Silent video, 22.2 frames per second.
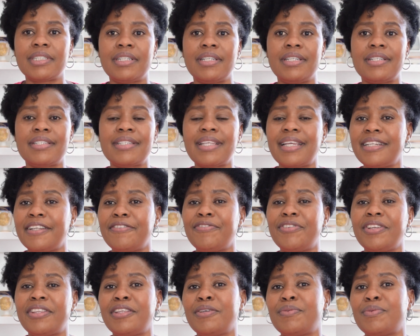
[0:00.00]
He said
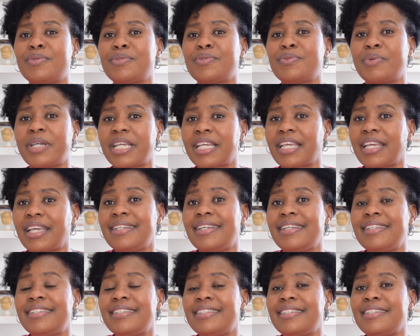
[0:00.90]
everything was working.
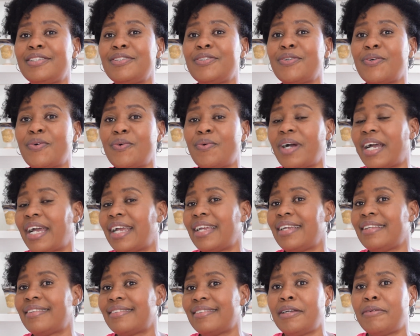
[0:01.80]
He didn't know
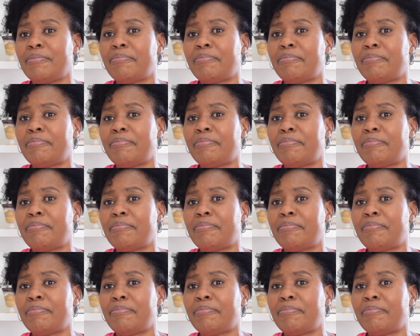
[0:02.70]
why.